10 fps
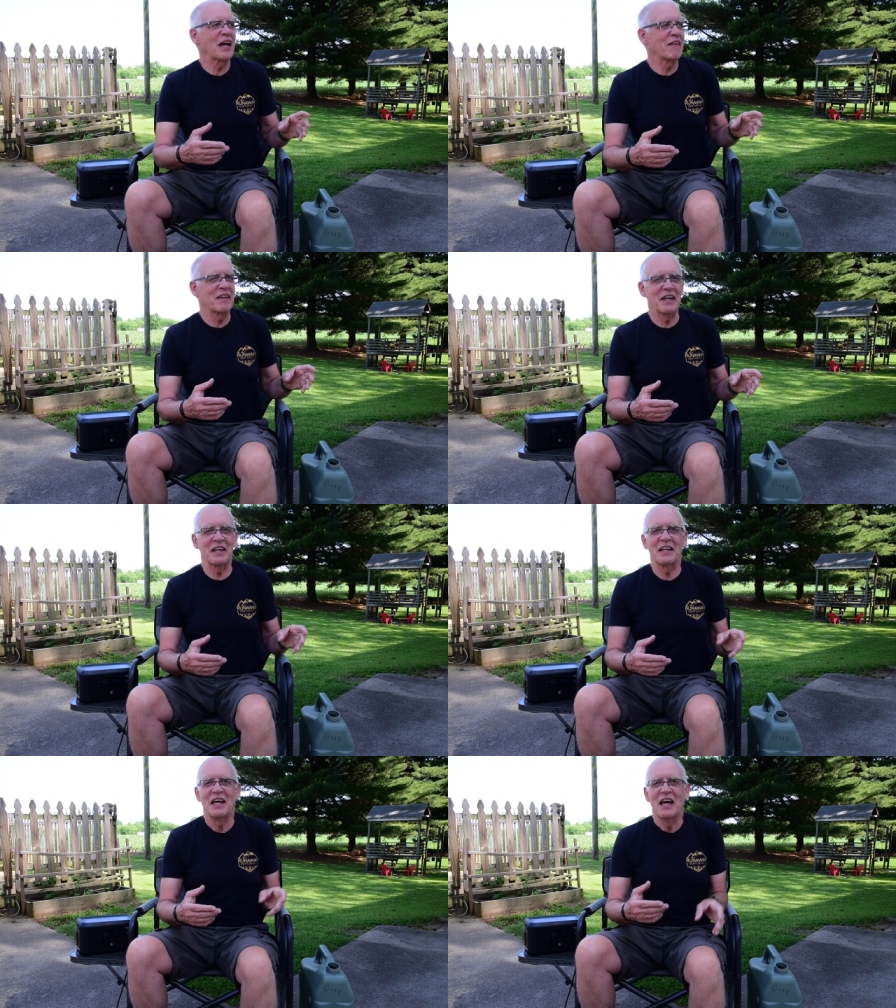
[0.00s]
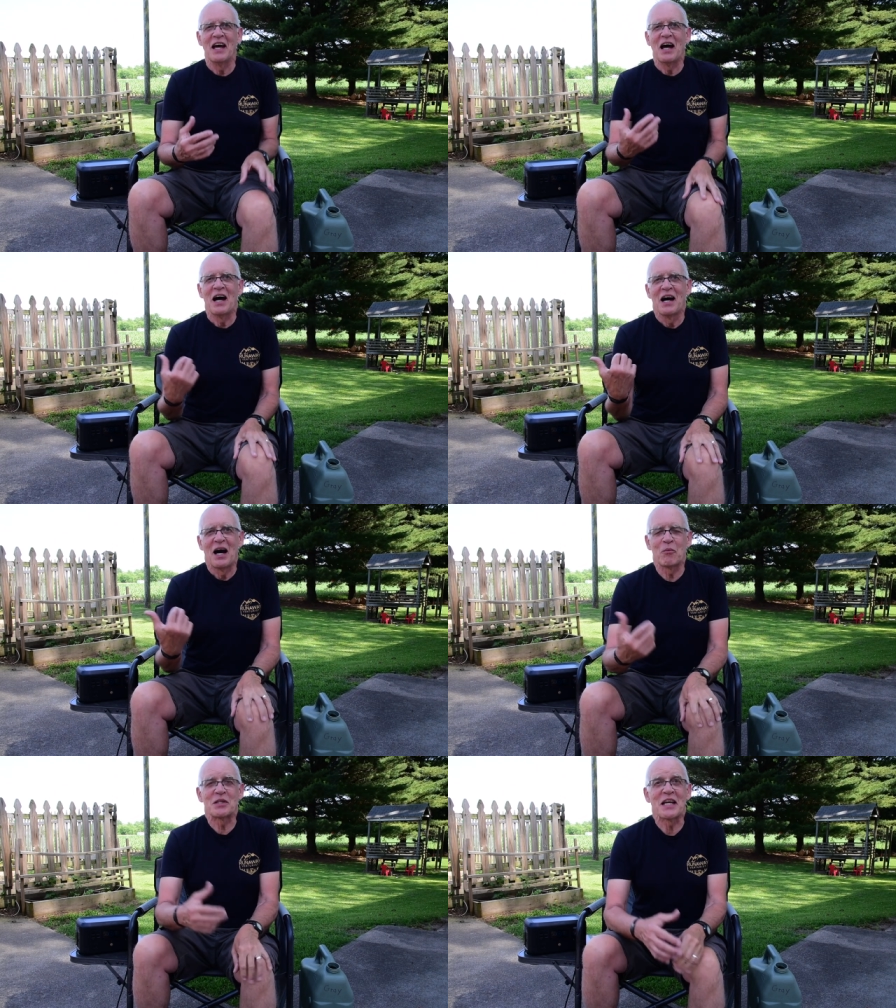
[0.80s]
And then
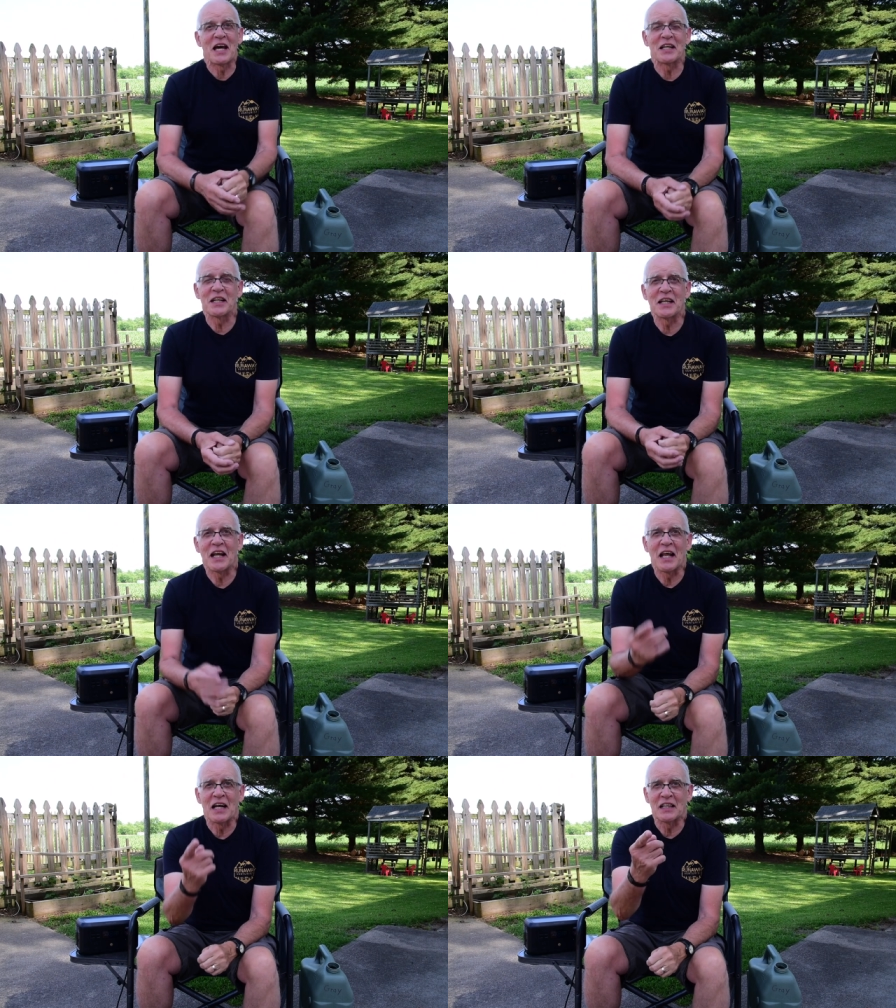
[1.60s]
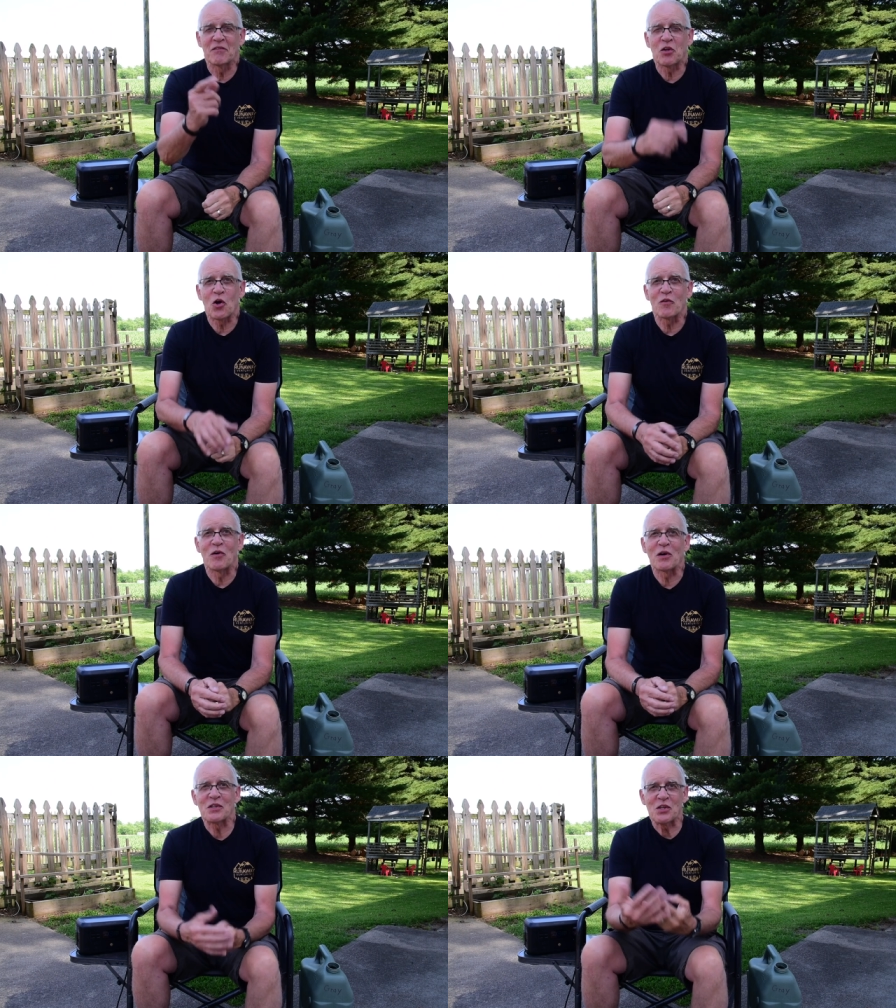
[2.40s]
I went to edit it, and I left
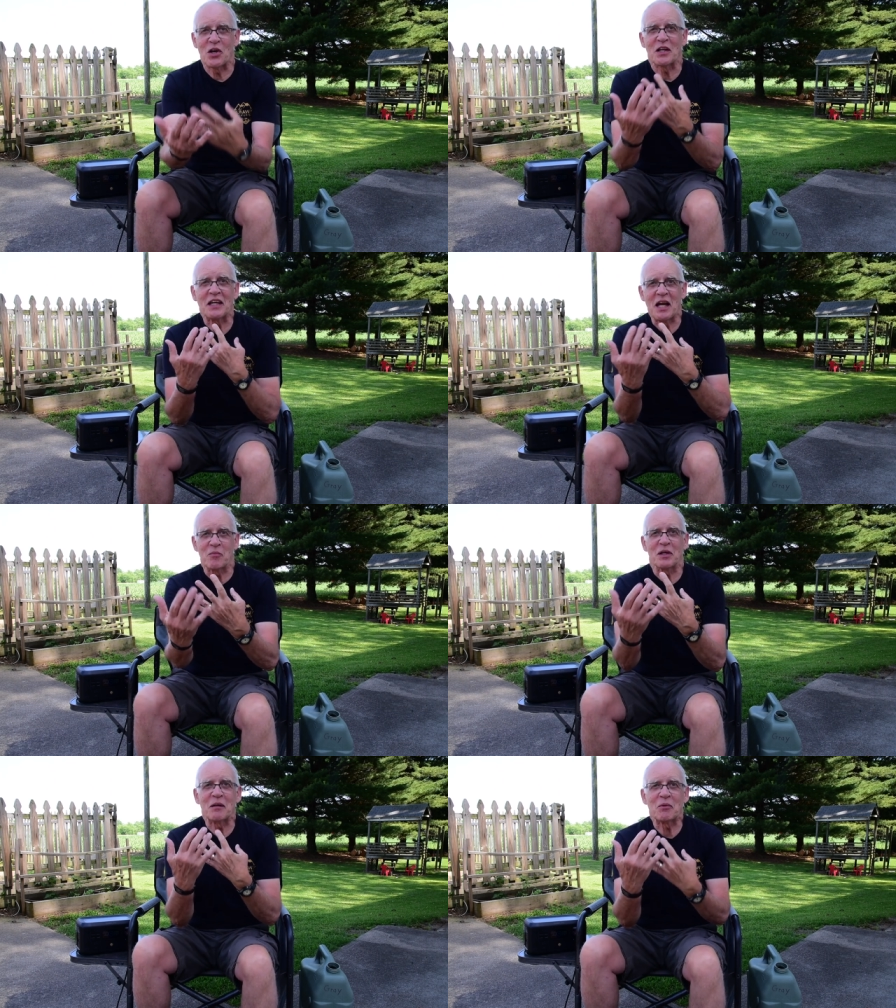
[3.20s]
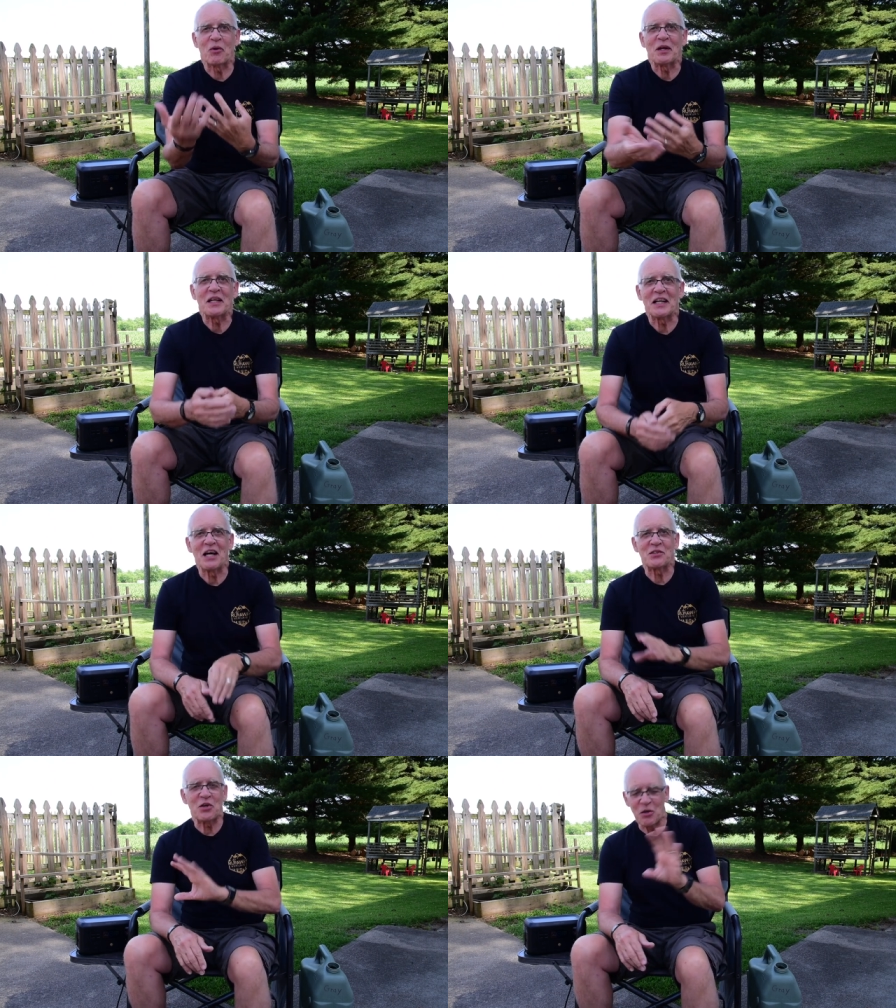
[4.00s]
autofocus on, and the camera kept going in and
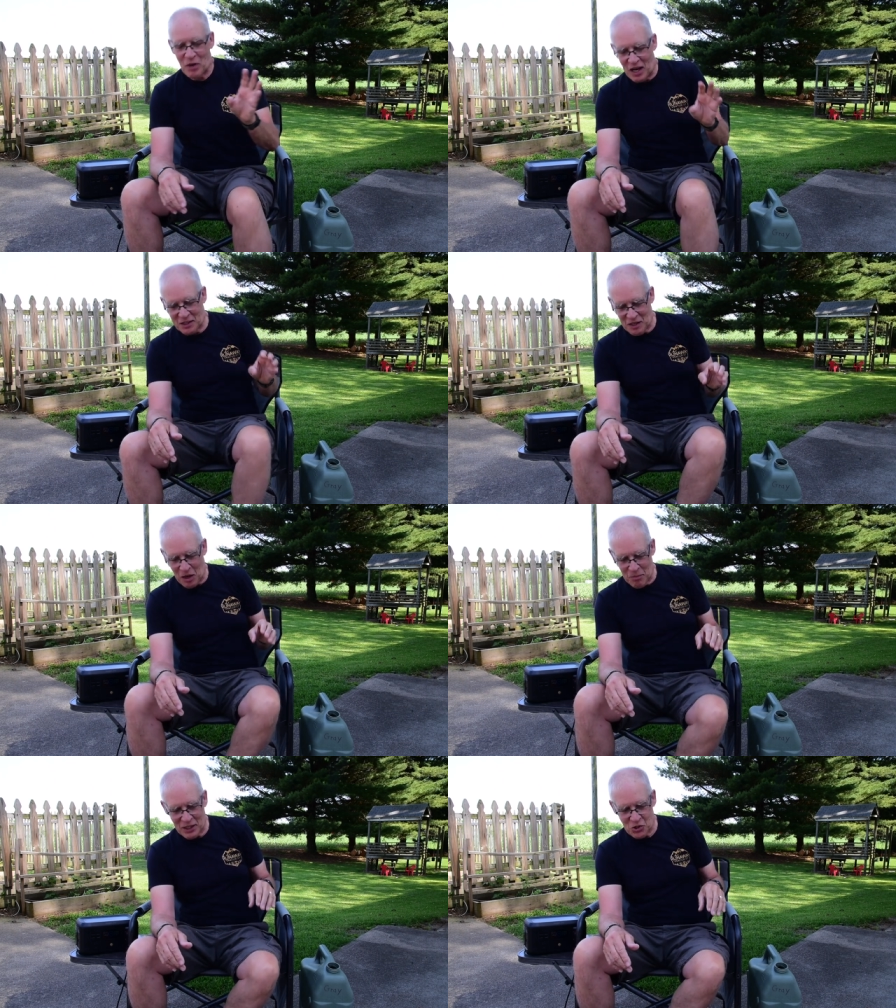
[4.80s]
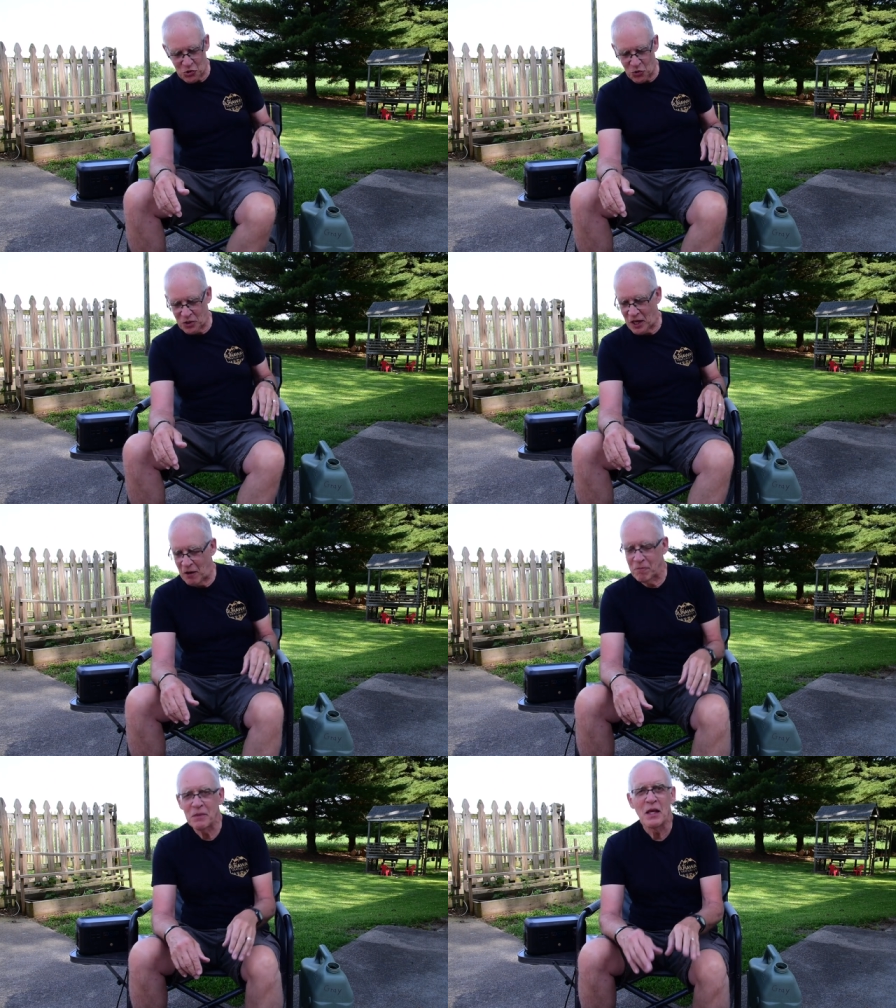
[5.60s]
out. So anyway, I can, I'll make it shorter
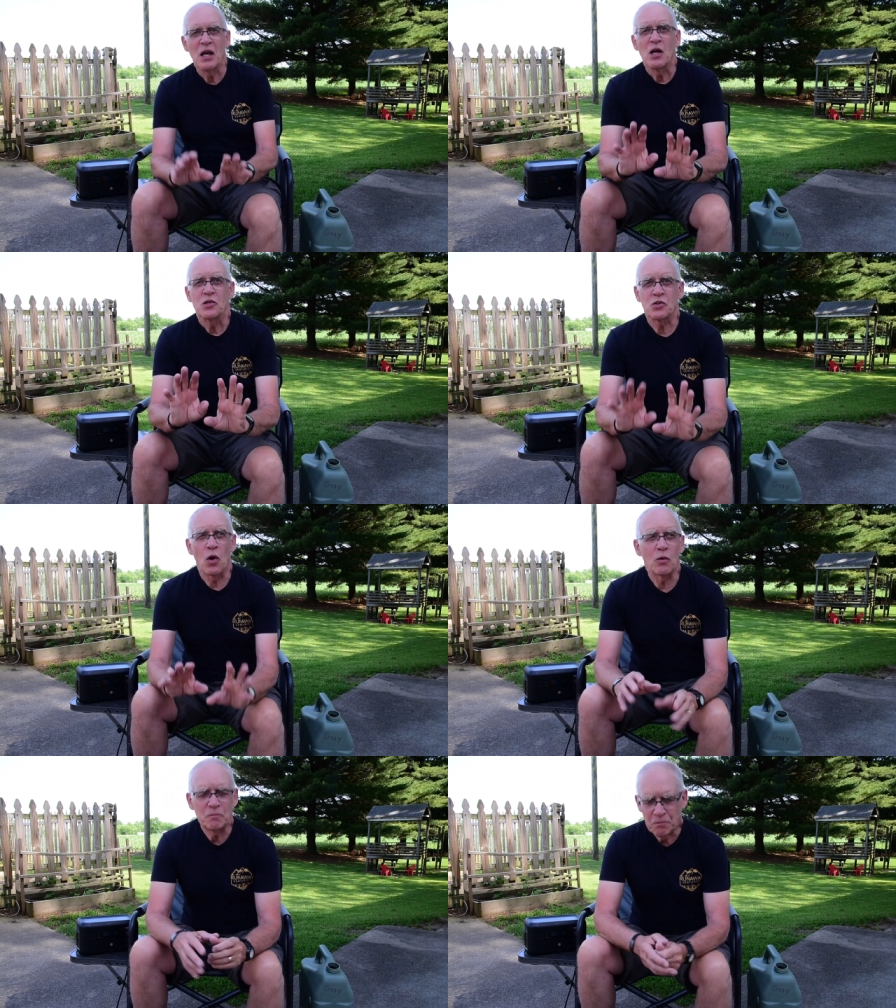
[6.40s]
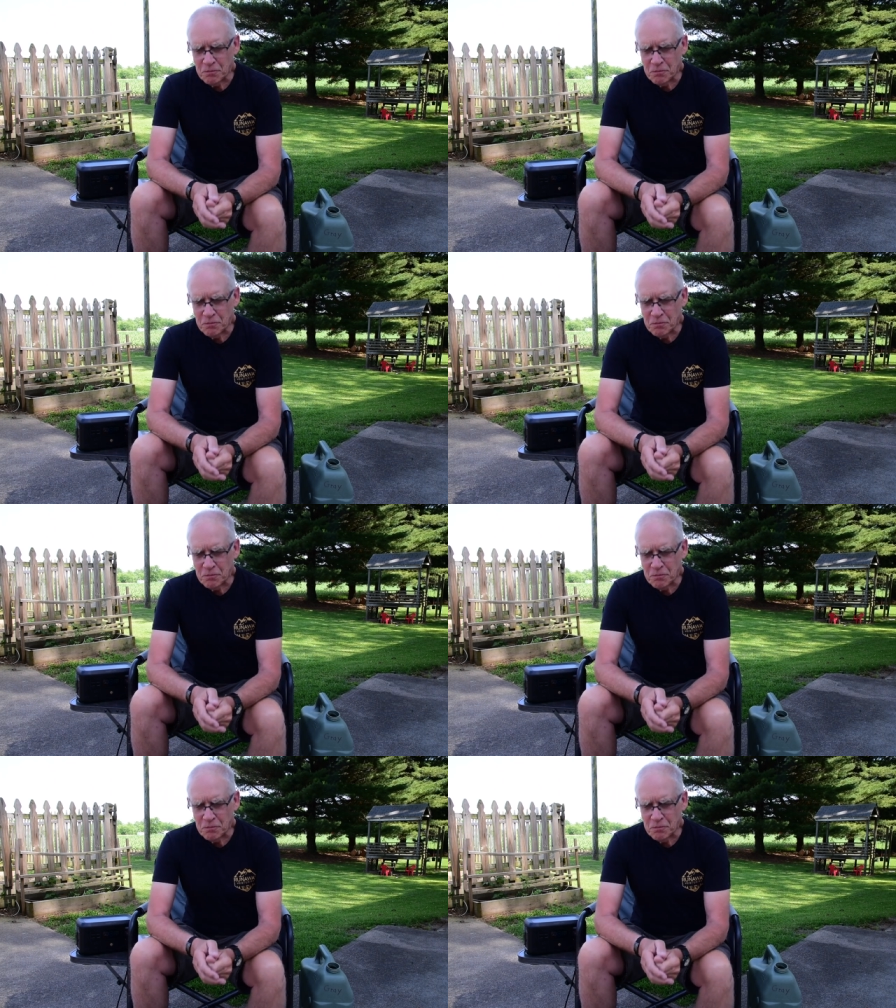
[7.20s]
now. So